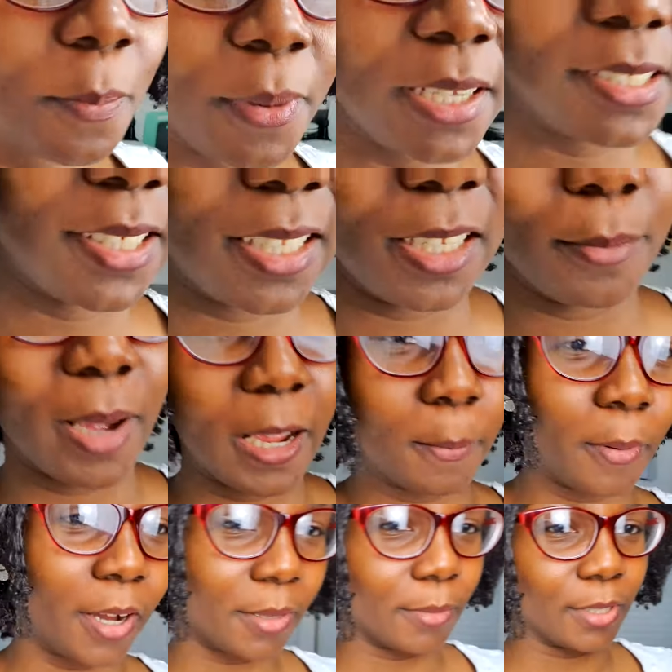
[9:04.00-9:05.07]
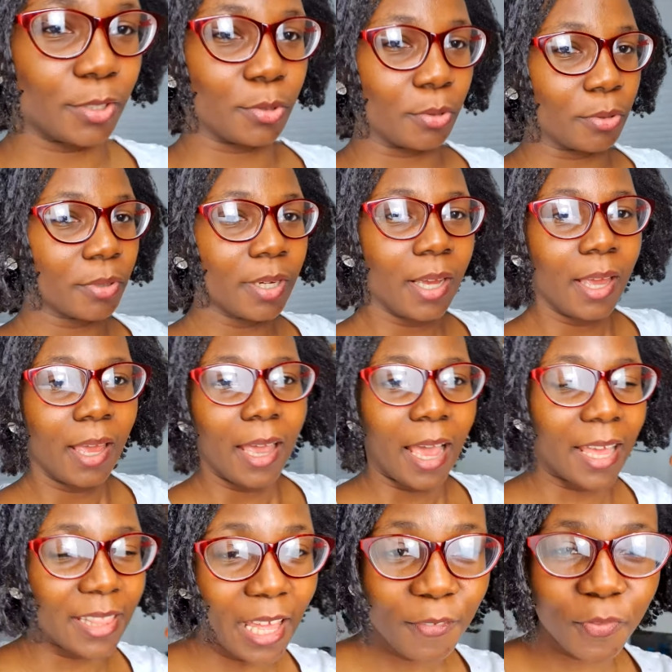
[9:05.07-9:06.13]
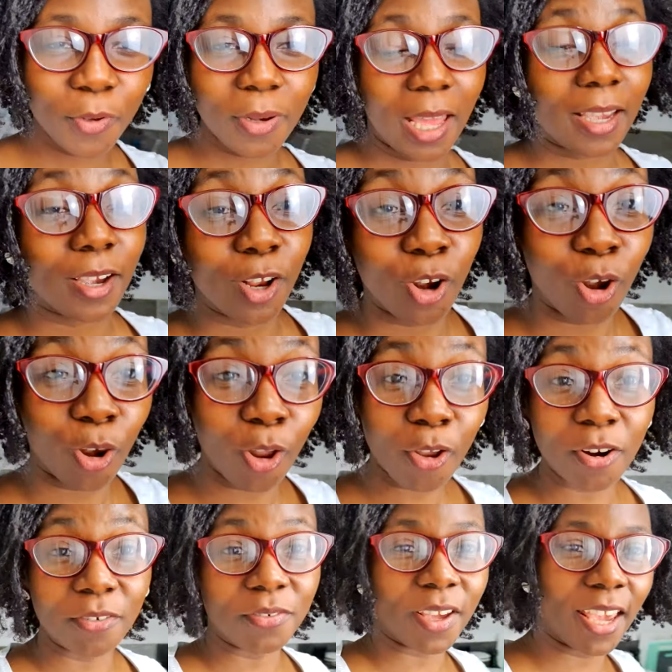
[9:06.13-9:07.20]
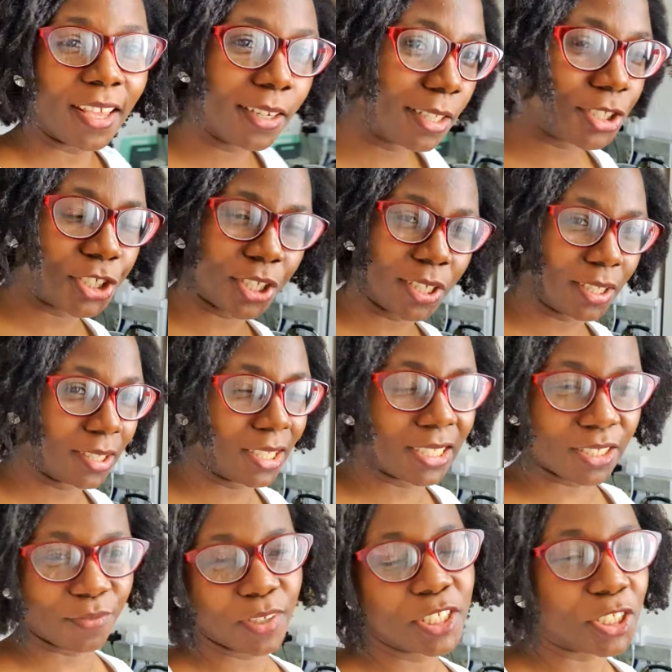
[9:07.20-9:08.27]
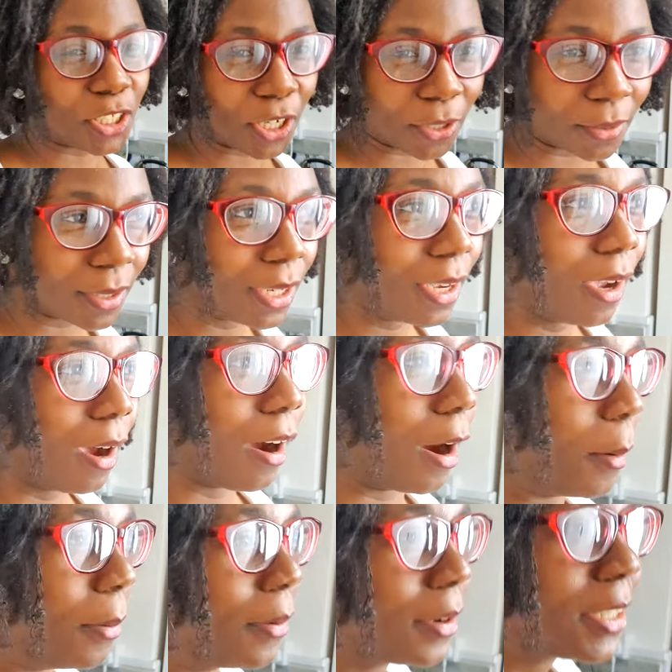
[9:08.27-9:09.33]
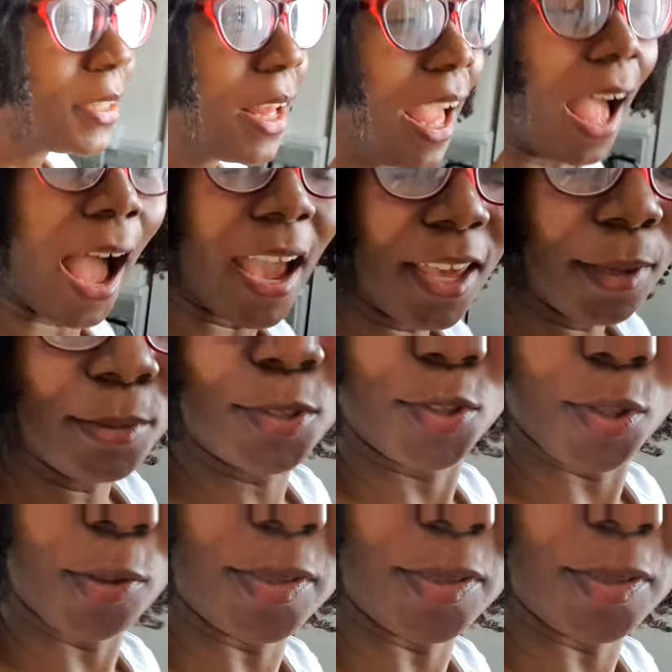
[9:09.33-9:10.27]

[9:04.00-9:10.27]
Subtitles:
basically my apartment tour. And that felt like a lot of energy in this video. I am so